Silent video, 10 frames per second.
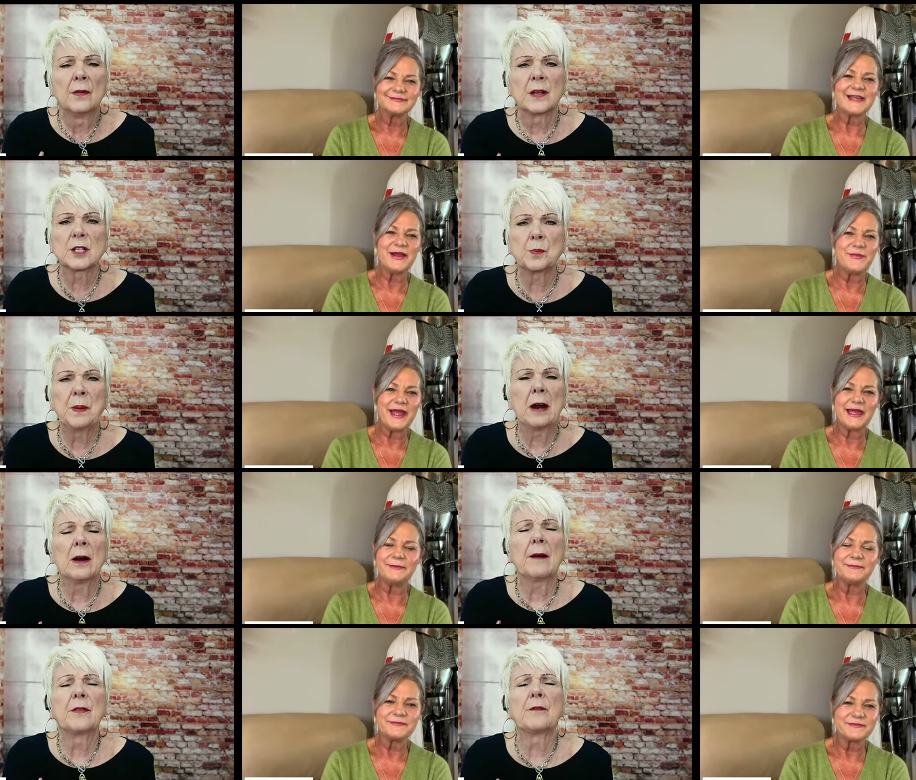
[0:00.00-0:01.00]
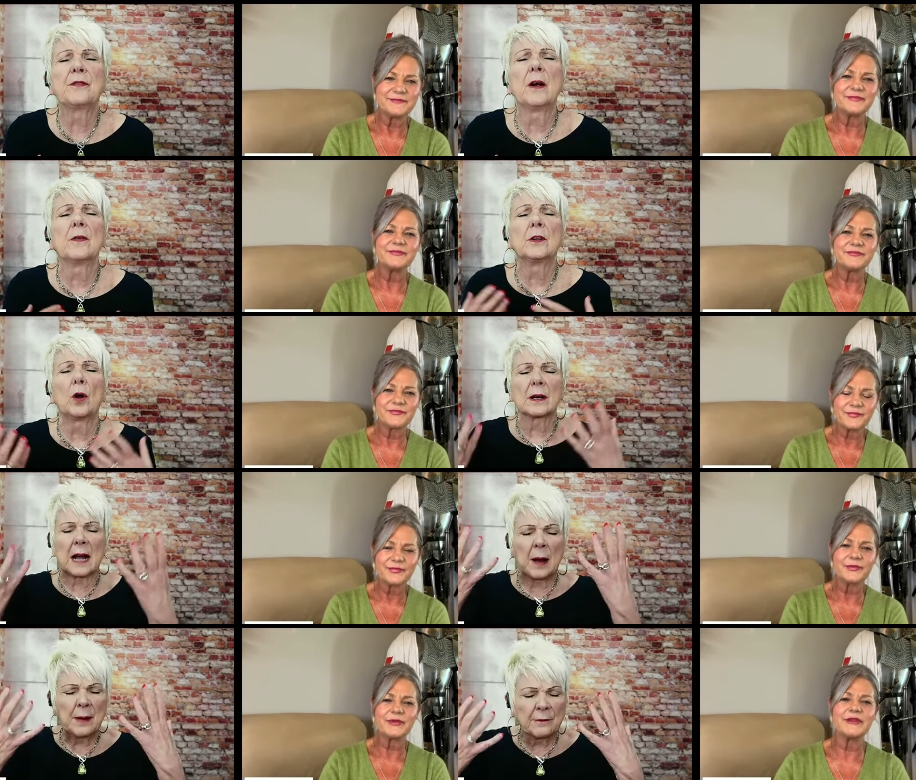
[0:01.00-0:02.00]
Speaker 1: the Amen. of the fear of the Lord.
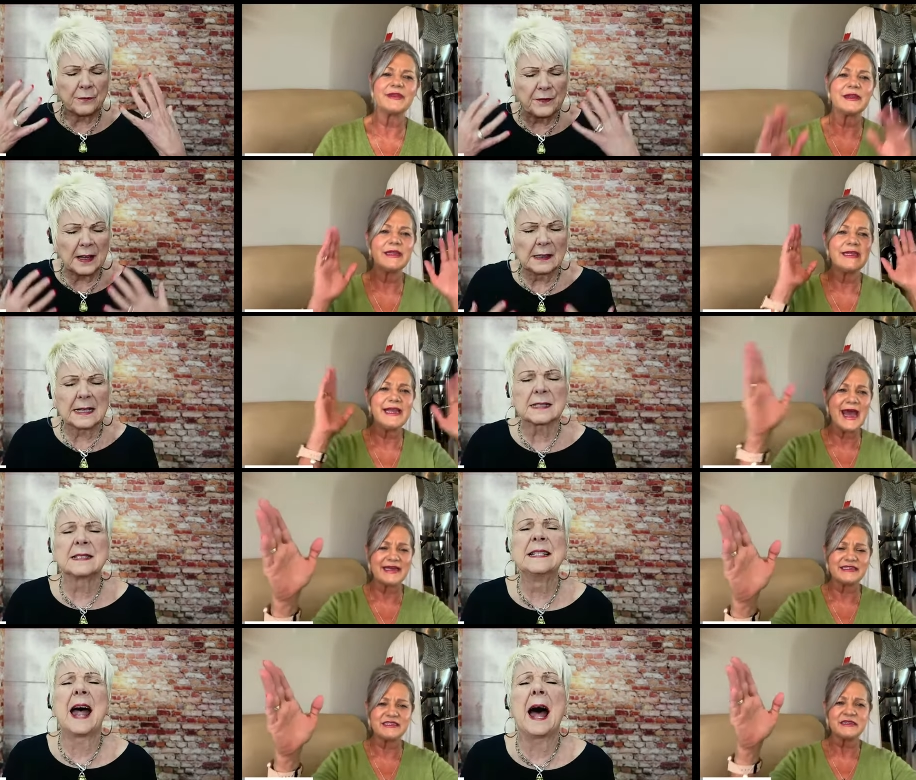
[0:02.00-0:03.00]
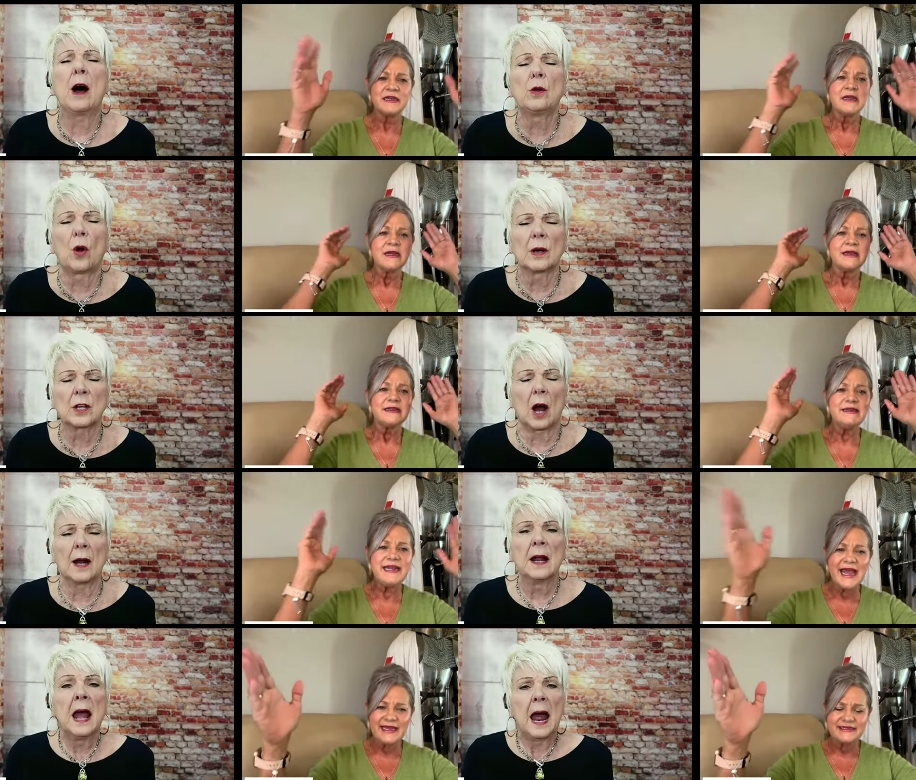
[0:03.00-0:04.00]
Come and fill us yes. now, Lord
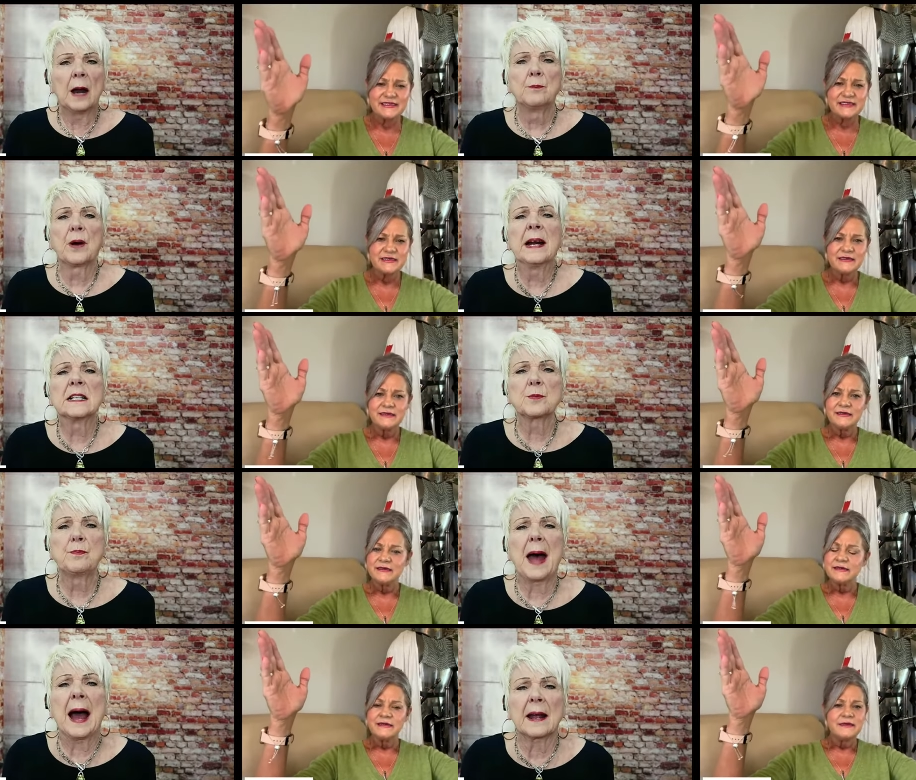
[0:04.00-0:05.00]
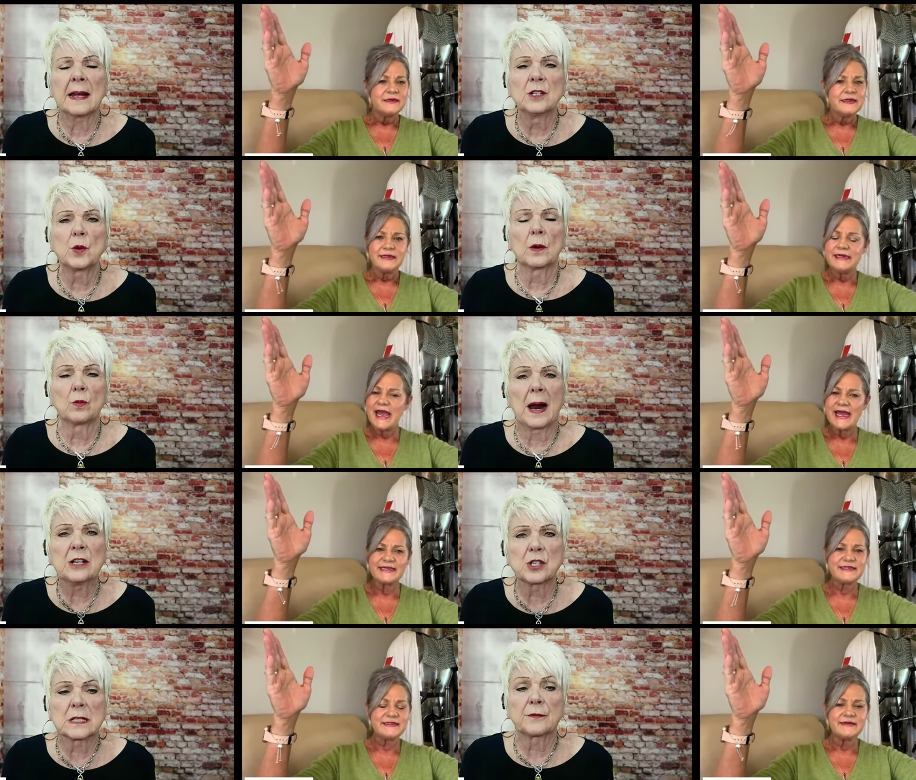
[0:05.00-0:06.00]
God, yes. and bring us back into a
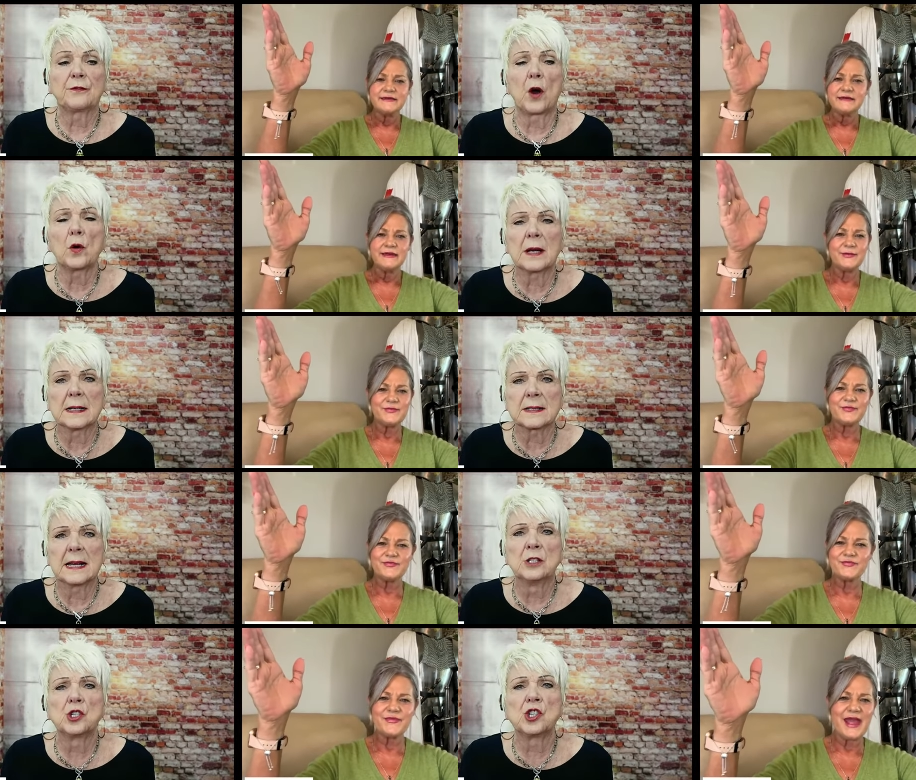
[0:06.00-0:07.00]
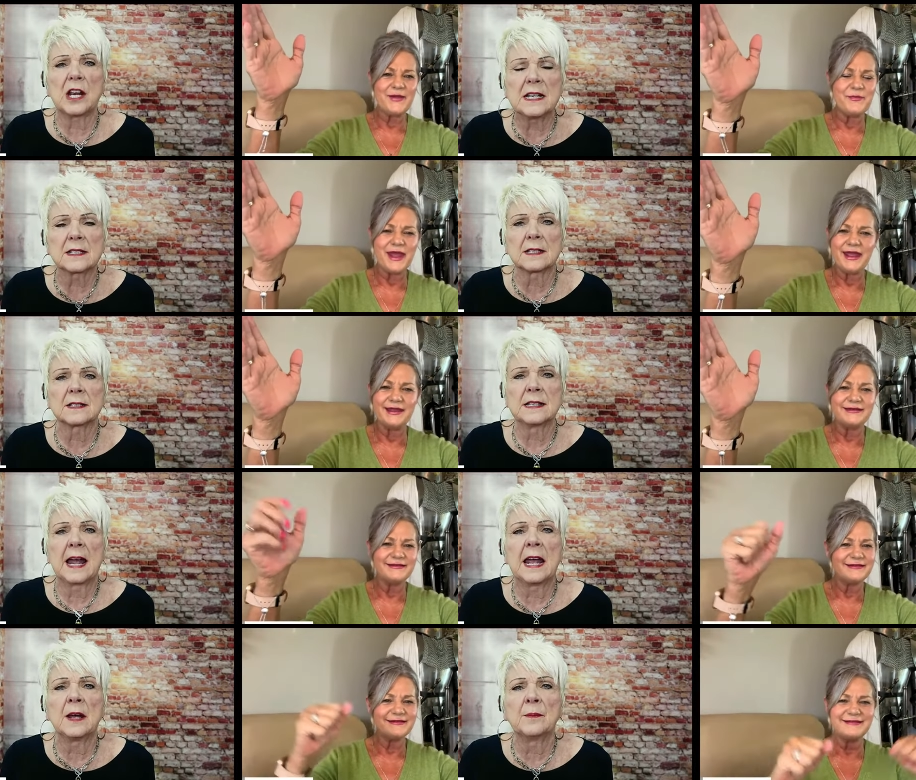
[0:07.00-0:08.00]
righteous focus in Jesus' Amen.
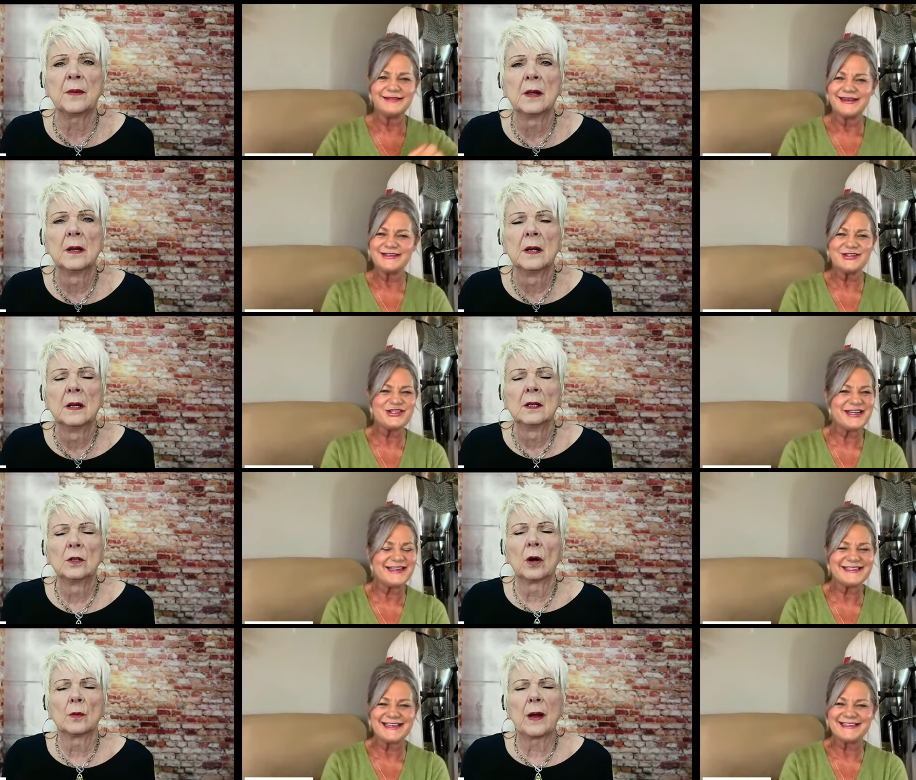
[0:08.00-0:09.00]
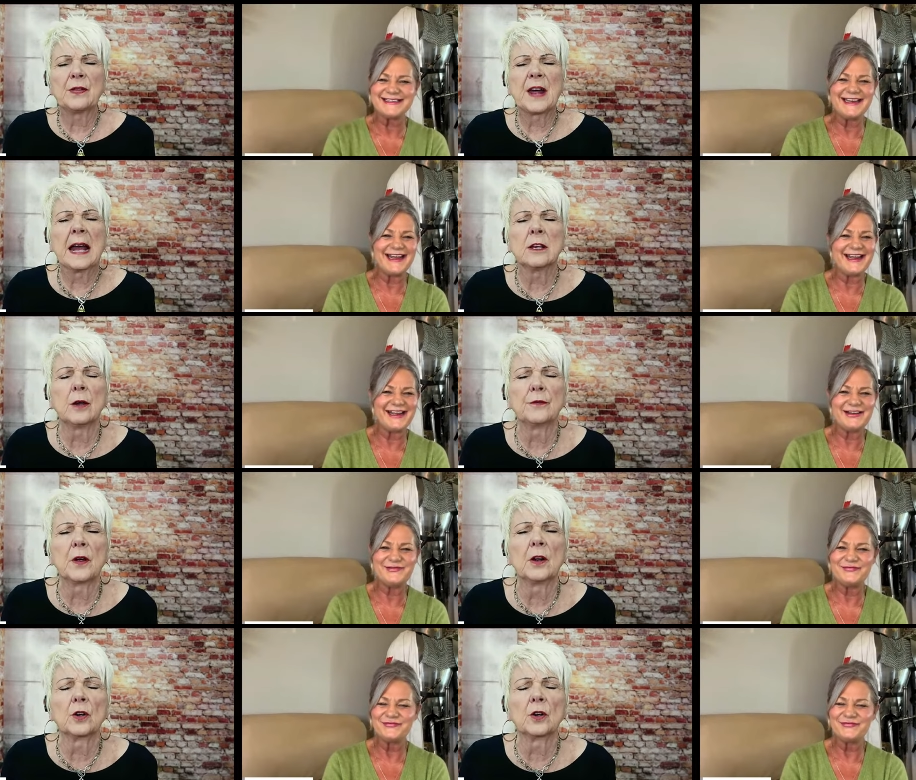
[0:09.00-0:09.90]
name. In Jesus Lord, we thank name. you for your